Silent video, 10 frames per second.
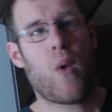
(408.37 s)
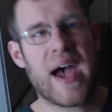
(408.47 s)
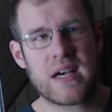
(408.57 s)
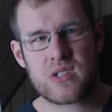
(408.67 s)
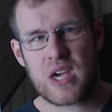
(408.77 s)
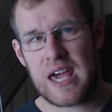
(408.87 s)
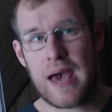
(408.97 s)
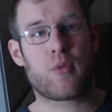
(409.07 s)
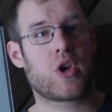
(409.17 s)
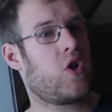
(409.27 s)
Y S K
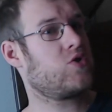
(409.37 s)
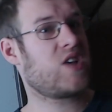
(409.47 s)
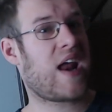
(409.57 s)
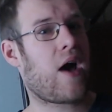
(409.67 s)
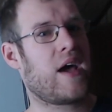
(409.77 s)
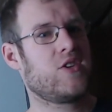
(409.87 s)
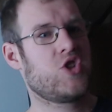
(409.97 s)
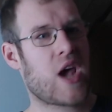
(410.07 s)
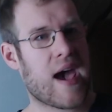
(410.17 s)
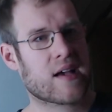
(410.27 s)
M would close it out on
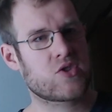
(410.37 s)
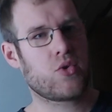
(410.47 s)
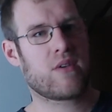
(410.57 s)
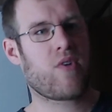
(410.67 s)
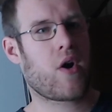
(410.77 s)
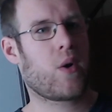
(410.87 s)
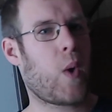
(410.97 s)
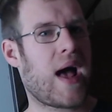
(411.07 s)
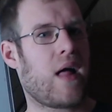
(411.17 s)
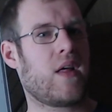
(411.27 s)
Jax, doing very
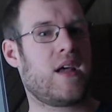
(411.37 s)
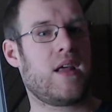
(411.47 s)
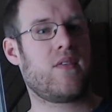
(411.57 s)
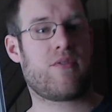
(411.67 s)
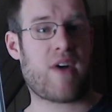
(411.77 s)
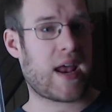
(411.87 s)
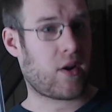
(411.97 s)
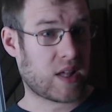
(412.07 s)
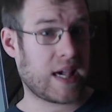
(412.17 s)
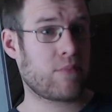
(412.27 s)
well in the
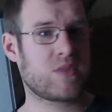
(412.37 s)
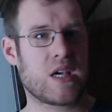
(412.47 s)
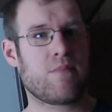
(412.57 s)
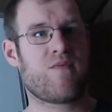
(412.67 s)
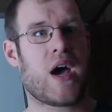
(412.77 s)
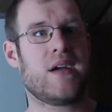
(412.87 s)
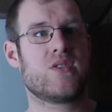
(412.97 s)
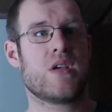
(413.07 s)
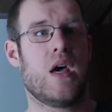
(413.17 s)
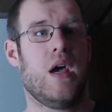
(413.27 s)
final game team
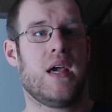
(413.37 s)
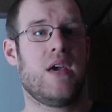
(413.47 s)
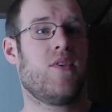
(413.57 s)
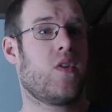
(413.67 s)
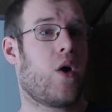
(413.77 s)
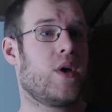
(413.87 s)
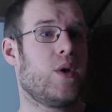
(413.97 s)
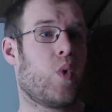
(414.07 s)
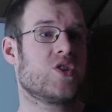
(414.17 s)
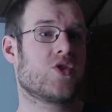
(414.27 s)
fights, even though
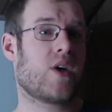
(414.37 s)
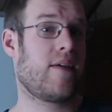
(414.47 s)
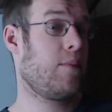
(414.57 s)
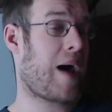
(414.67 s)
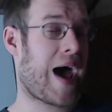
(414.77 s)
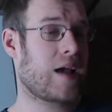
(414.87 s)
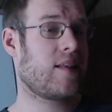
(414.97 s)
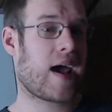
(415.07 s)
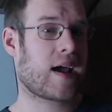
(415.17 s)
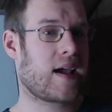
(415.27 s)
he was slightly
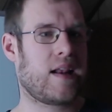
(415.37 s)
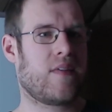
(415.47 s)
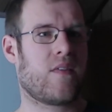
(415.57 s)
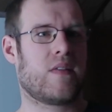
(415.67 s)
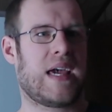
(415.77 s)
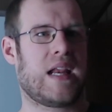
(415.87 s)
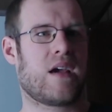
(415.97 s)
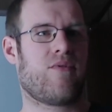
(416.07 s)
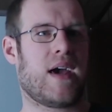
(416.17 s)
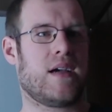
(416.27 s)
behind Decade in the
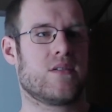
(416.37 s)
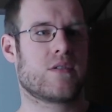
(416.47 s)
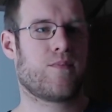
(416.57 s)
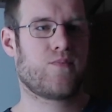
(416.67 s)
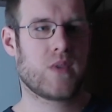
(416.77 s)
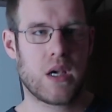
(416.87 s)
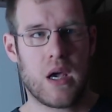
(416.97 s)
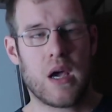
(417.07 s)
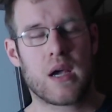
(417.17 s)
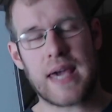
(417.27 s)
laning phase.
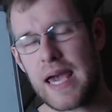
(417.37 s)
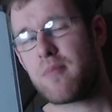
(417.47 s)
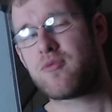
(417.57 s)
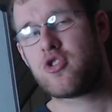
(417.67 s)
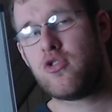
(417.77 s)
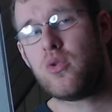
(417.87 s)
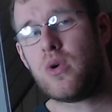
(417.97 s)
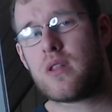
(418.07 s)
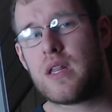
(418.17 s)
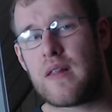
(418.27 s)
Game
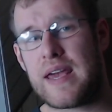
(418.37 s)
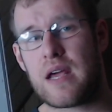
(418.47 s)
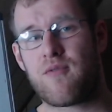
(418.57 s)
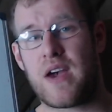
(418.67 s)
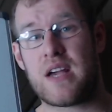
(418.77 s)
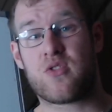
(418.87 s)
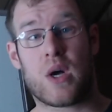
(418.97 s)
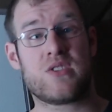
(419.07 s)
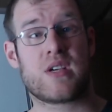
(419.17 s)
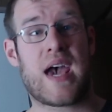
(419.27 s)
two, the laning phase
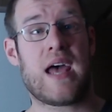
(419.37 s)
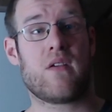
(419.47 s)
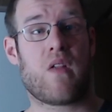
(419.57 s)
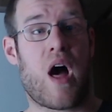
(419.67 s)
once again